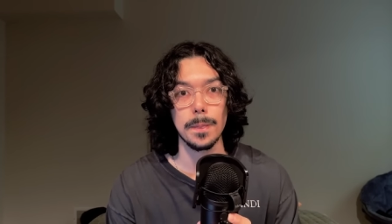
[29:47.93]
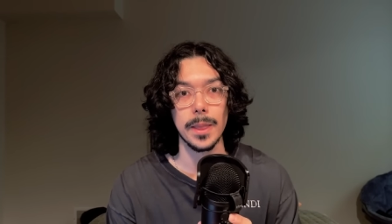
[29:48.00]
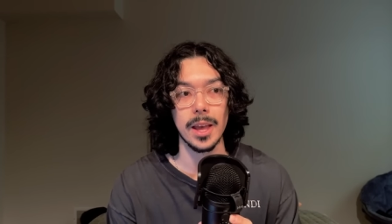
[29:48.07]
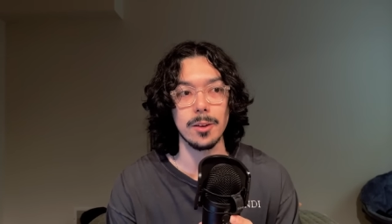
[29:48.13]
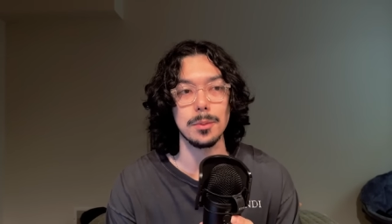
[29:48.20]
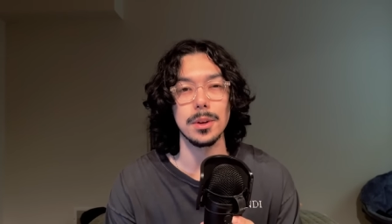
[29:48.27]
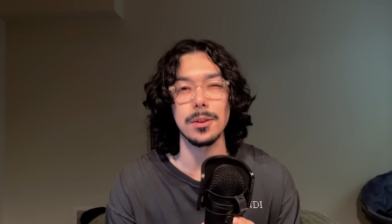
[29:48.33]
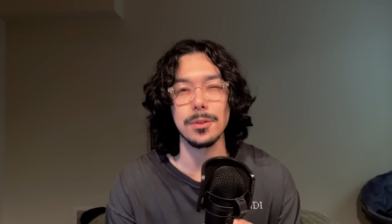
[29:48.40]

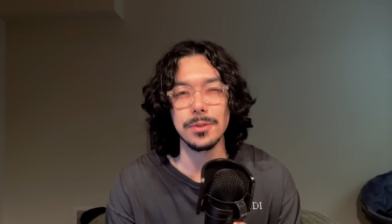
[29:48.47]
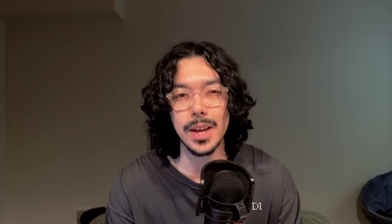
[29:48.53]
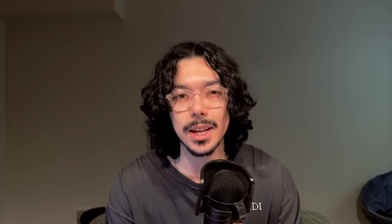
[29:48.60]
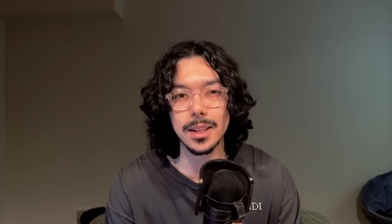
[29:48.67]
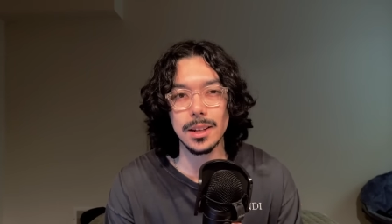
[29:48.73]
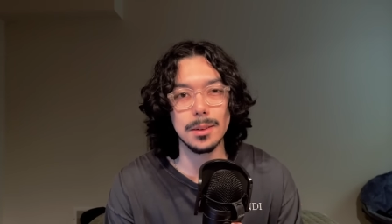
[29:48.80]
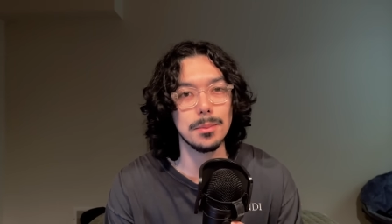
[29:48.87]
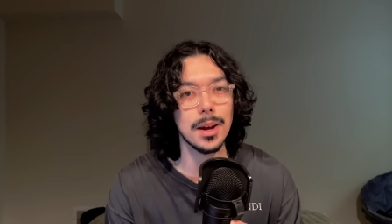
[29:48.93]
have been
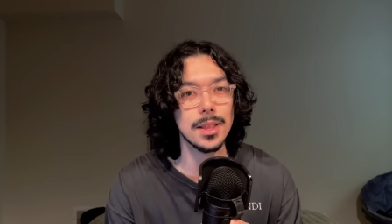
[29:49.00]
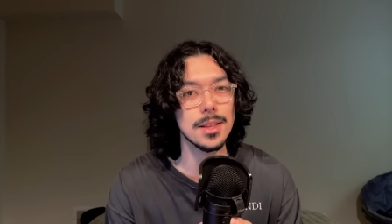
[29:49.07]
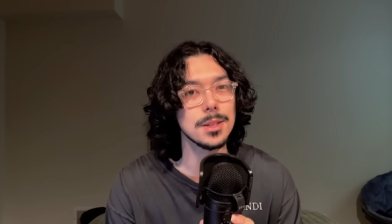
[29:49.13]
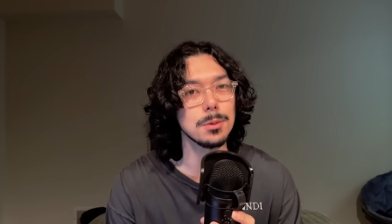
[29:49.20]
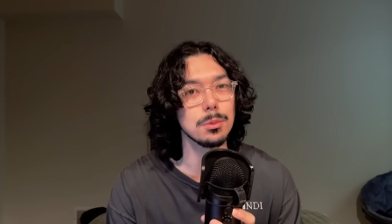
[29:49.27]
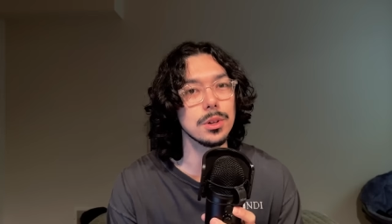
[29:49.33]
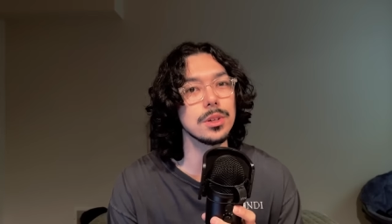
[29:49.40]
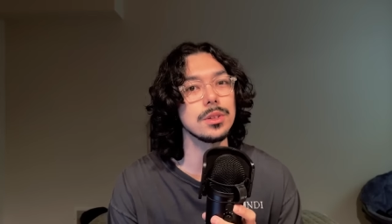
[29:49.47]
affected by this
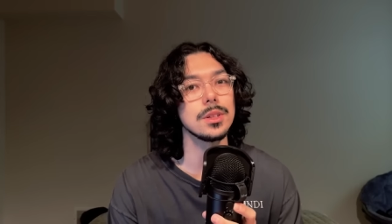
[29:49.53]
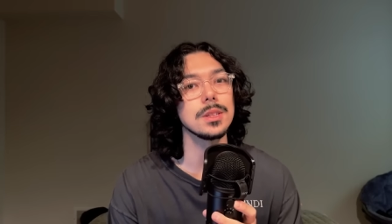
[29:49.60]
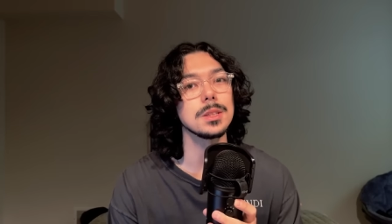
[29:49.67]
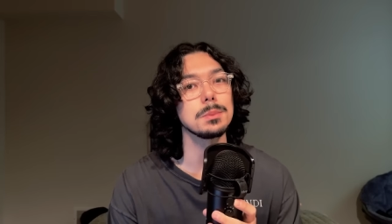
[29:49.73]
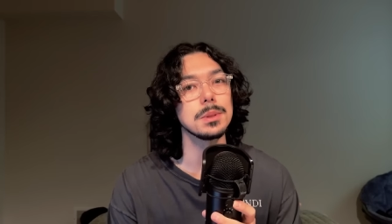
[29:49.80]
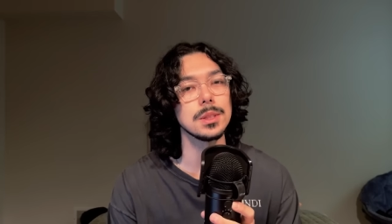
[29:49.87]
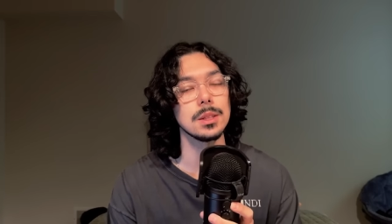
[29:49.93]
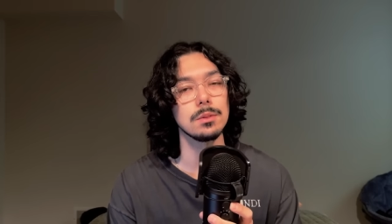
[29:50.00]
world in
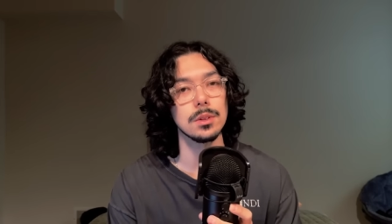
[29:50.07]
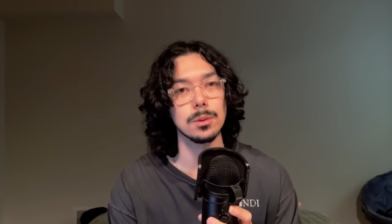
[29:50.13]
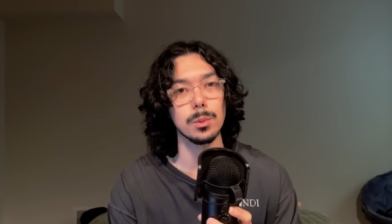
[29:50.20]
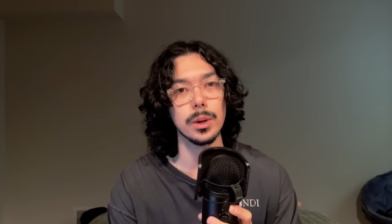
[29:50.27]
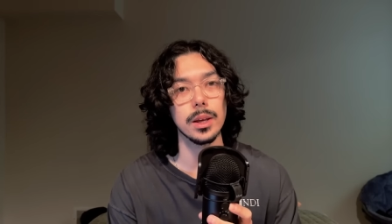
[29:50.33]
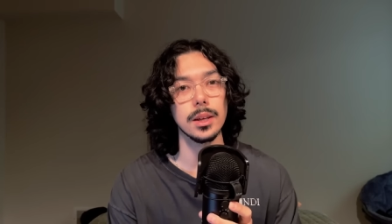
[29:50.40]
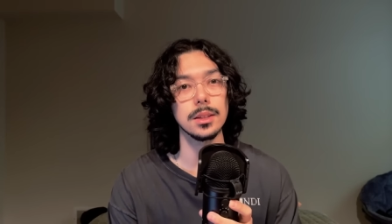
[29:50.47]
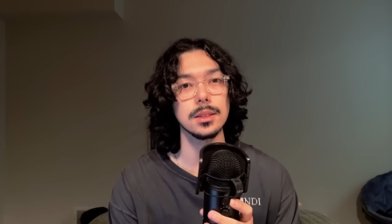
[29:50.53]
specific
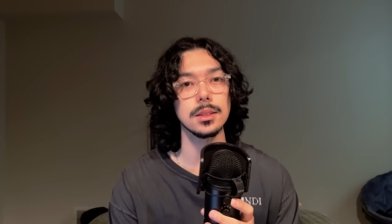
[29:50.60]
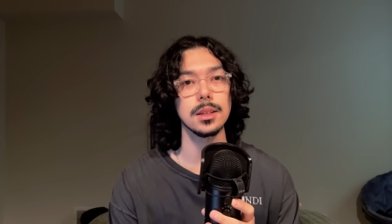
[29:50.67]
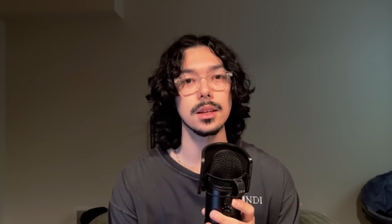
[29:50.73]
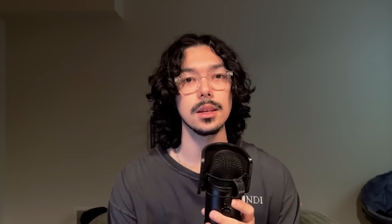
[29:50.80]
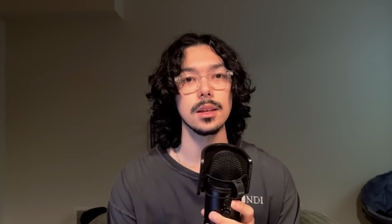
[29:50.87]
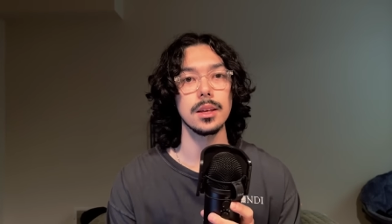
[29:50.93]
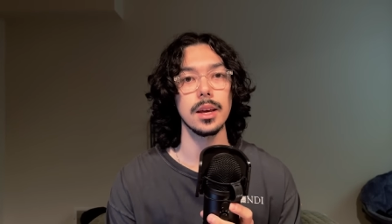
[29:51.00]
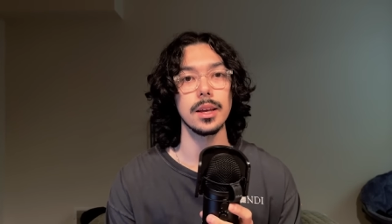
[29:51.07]
ways
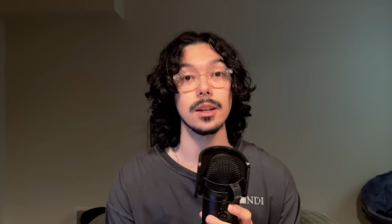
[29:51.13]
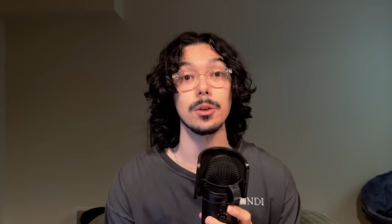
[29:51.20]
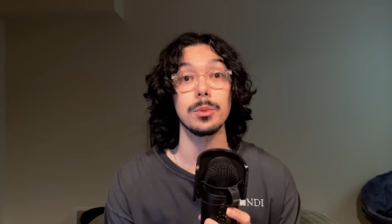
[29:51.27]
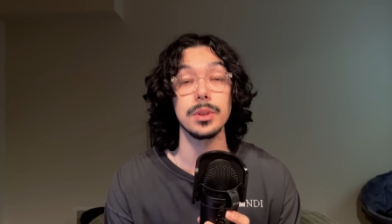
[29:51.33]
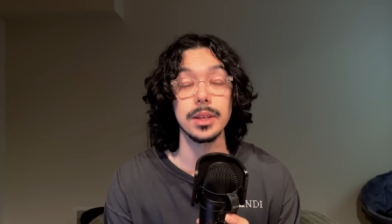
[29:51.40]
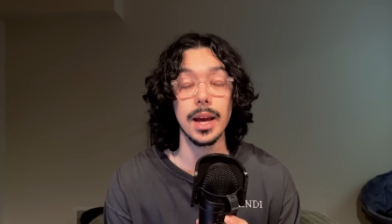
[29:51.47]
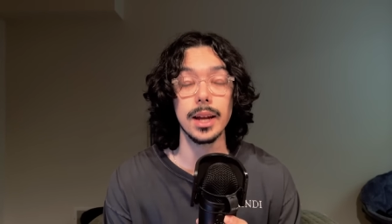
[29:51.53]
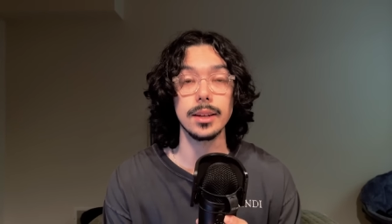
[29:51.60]
and are
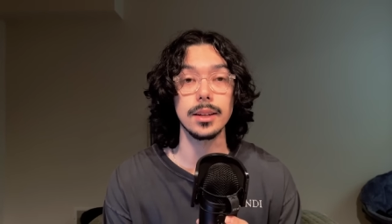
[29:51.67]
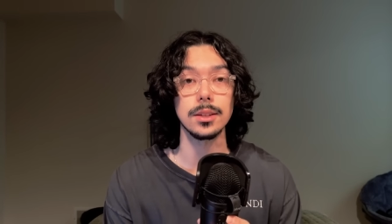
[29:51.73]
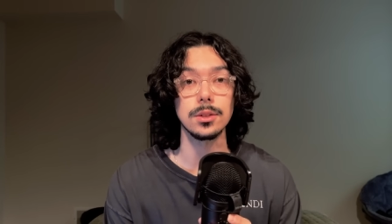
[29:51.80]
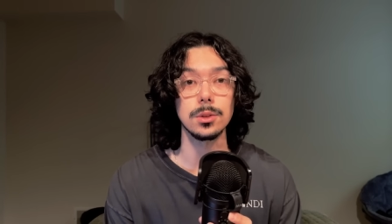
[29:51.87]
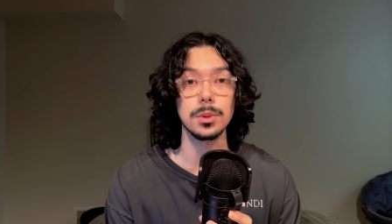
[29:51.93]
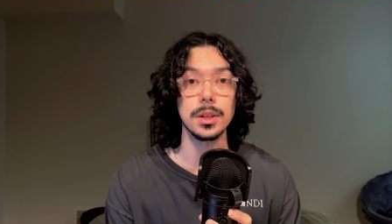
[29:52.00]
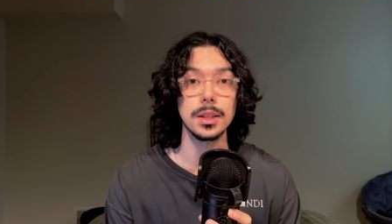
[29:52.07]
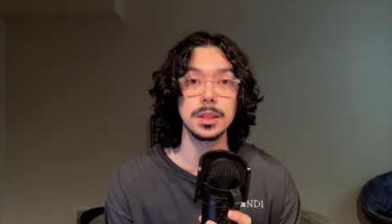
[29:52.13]
reacting
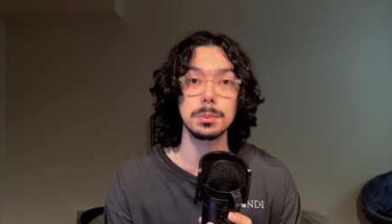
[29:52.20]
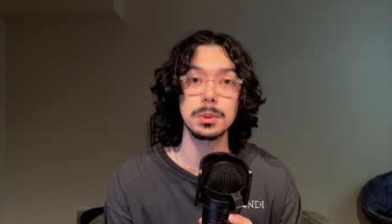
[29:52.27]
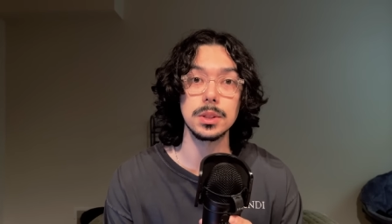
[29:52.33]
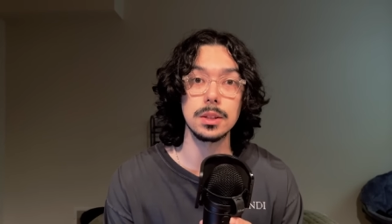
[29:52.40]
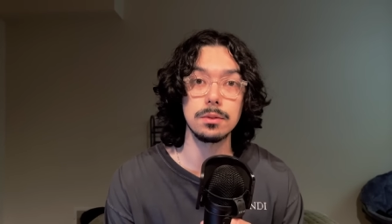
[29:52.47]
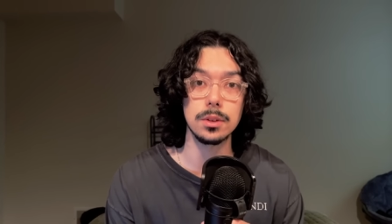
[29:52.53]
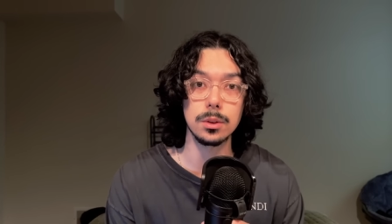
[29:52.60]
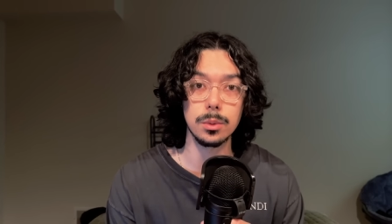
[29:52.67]
to it in
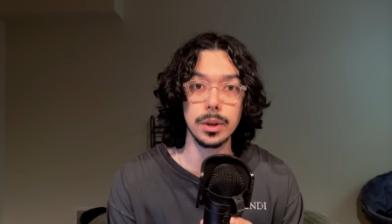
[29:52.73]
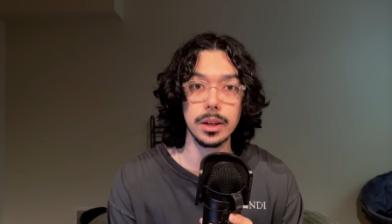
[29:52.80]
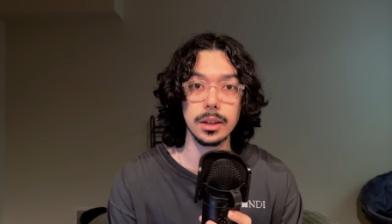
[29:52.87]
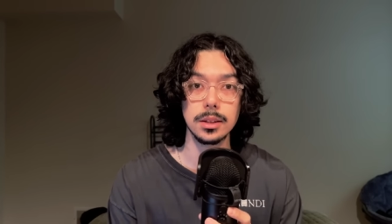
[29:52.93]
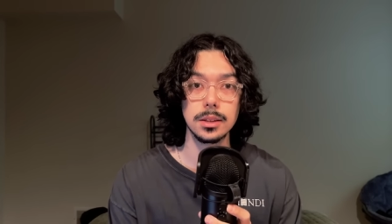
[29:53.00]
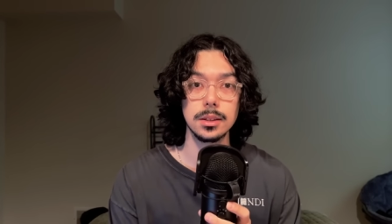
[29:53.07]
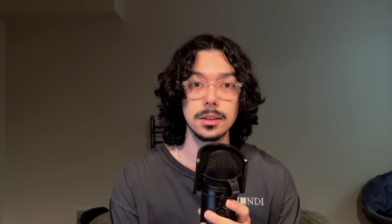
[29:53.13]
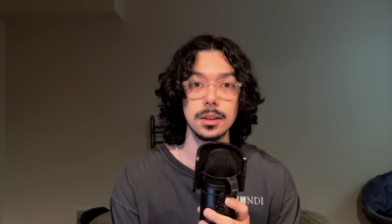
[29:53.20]
specific
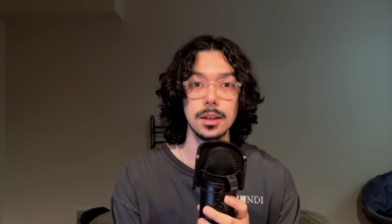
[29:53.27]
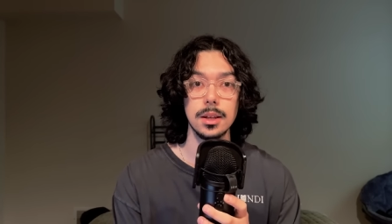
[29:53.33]
ways,